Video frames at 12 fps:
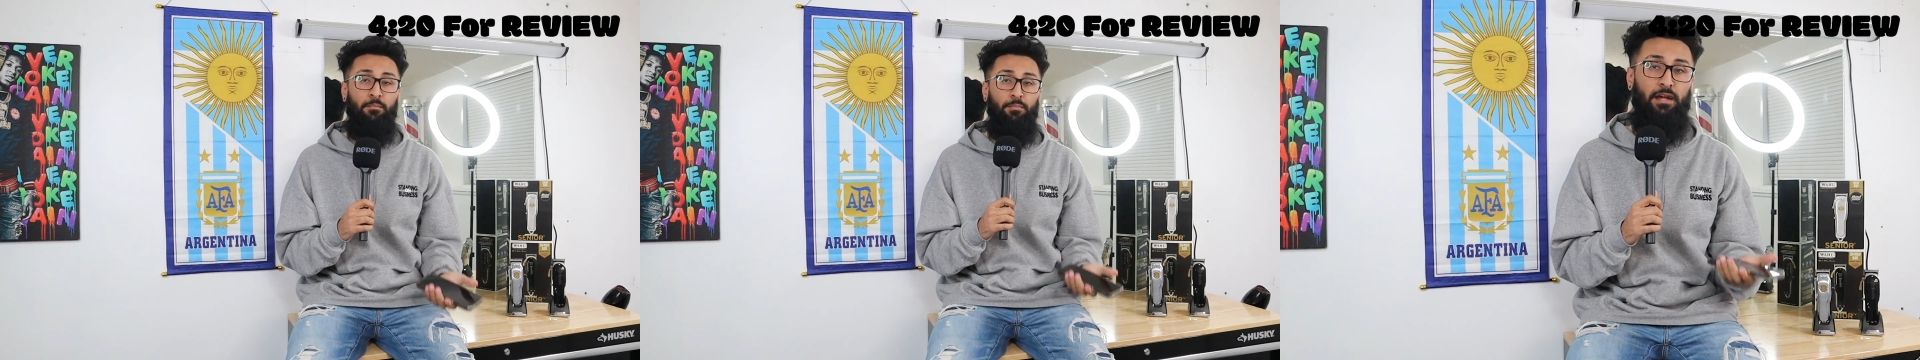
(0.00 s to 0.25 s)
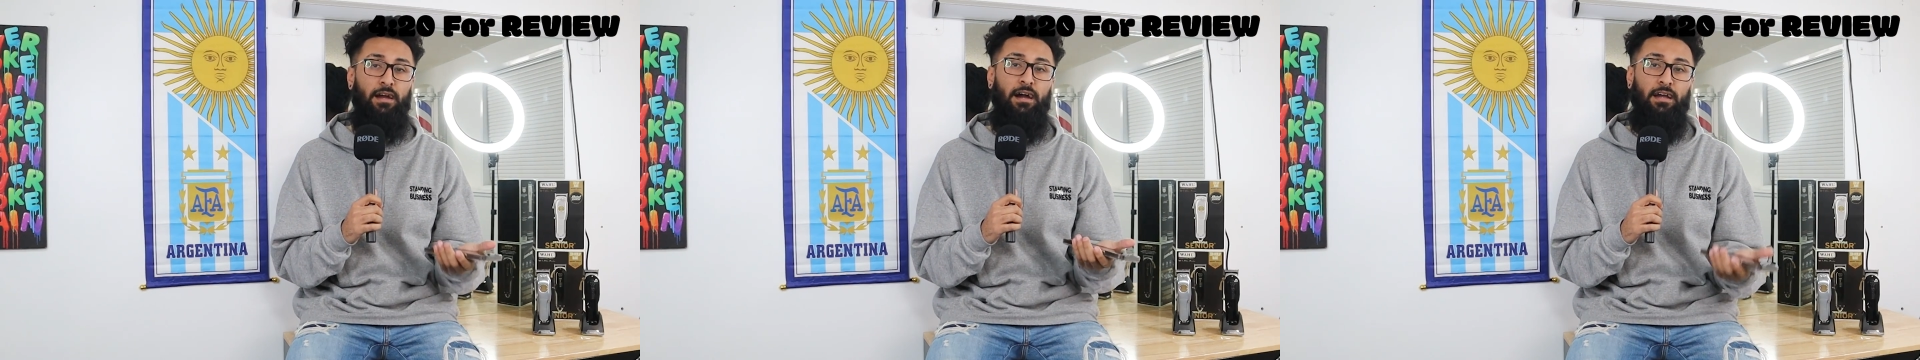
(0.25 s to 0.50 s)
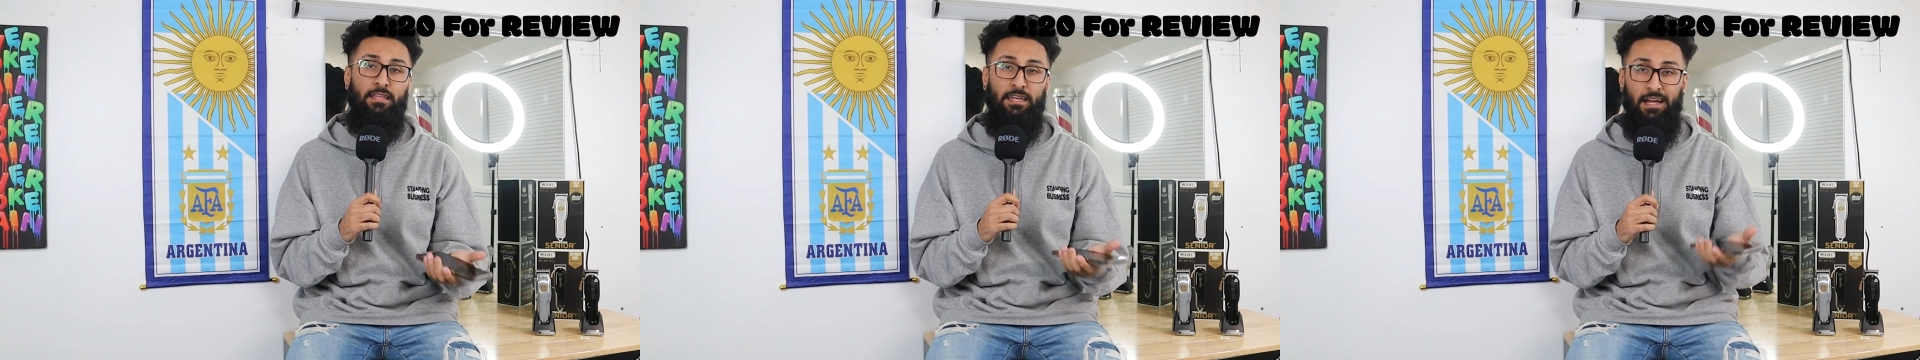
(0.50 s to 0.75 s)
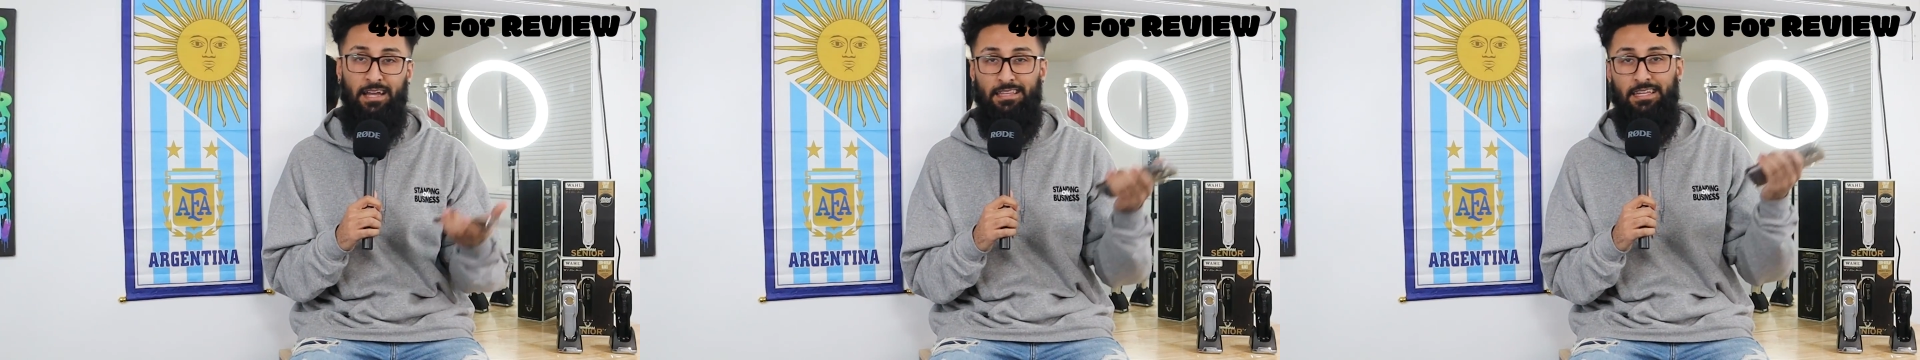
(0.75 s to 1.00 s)
but I
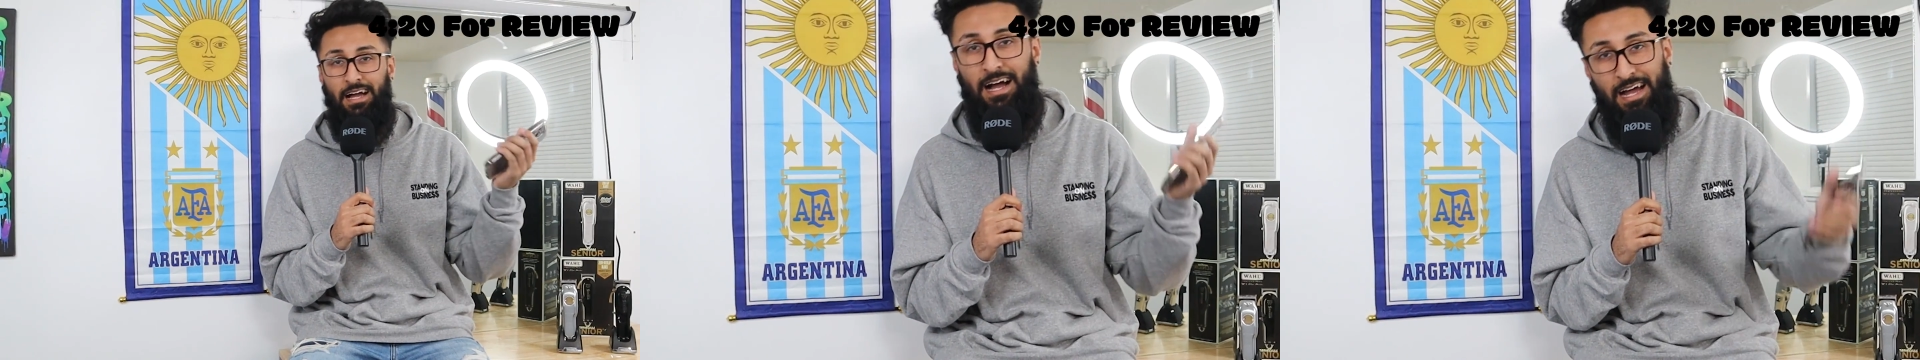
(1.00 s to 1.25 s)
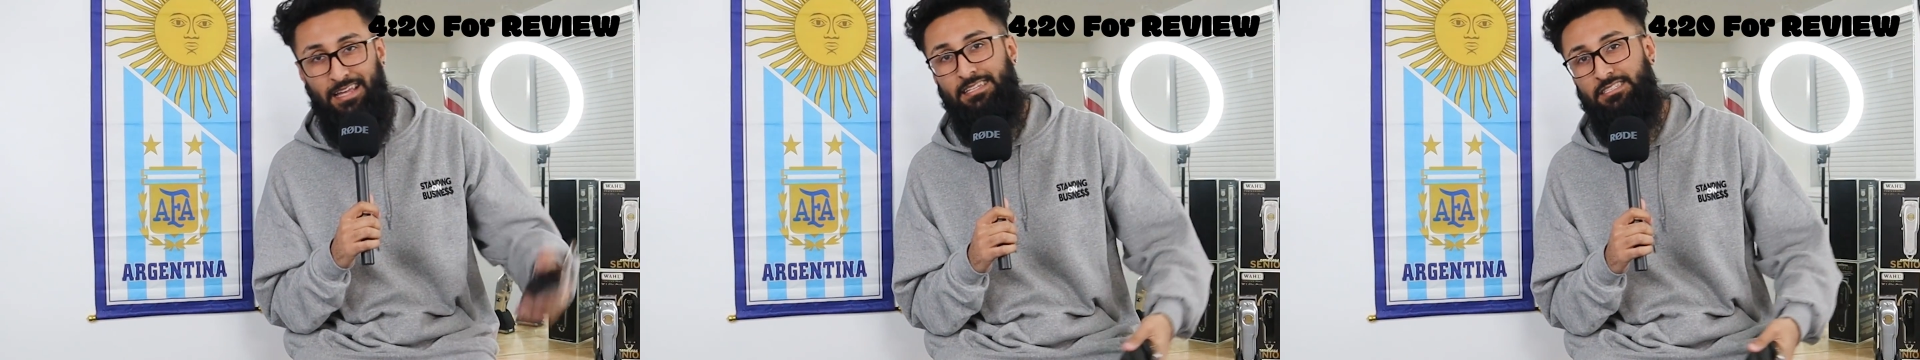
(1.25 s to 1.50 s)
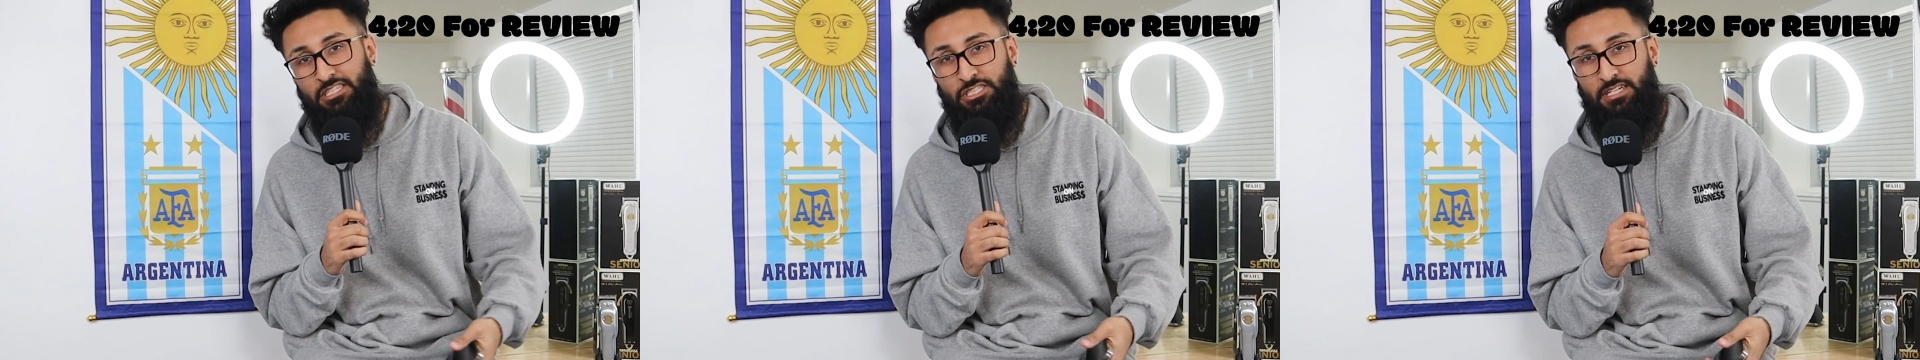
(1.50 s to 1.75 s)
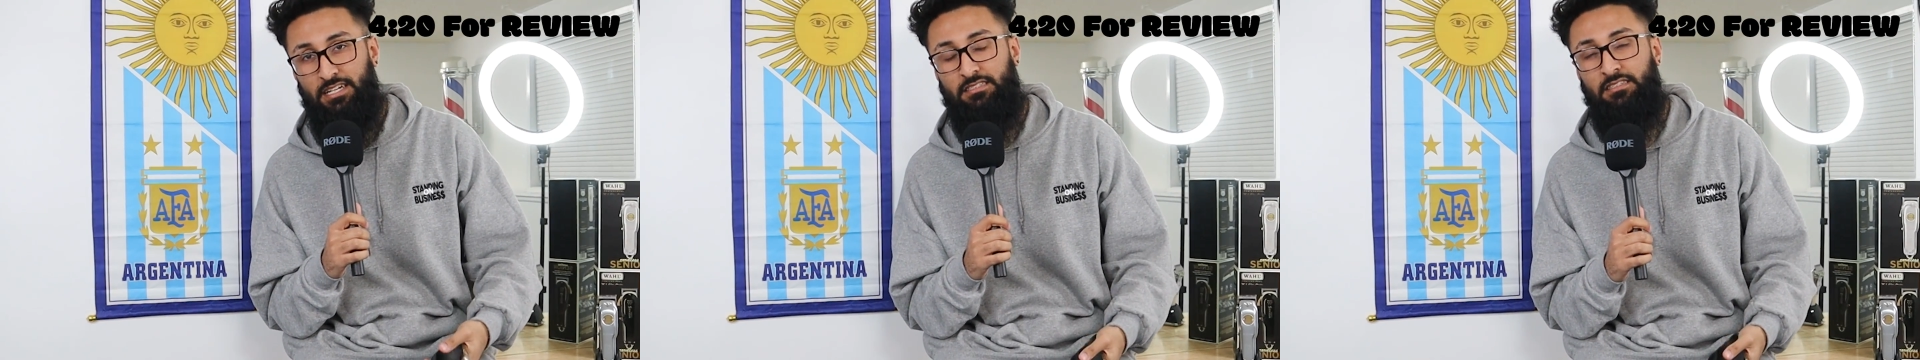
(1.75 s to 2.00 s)
highly
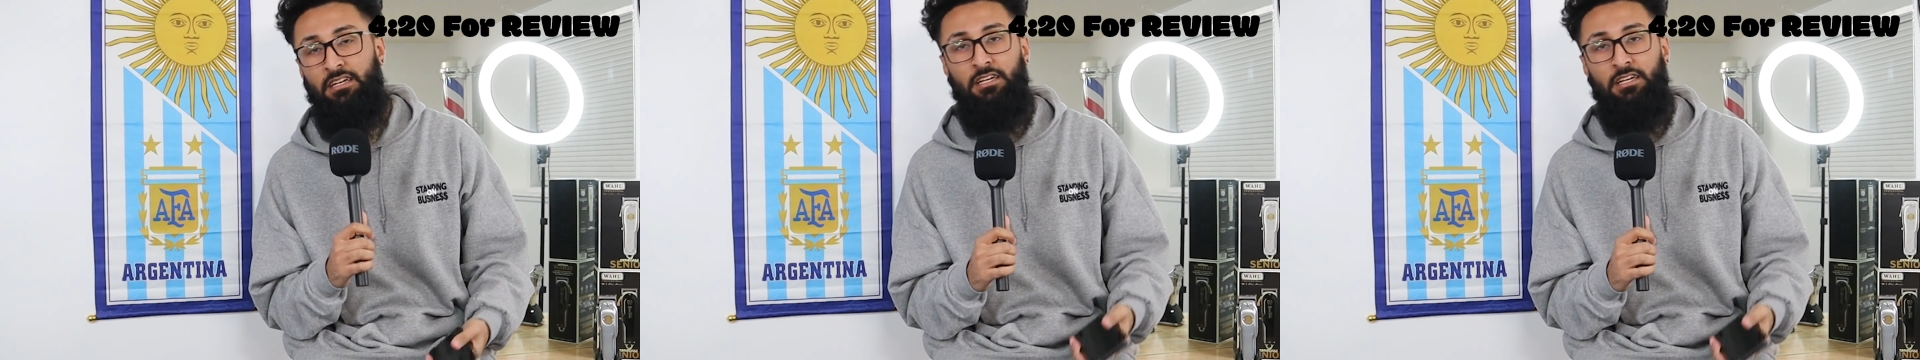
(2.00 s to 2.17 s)
suggest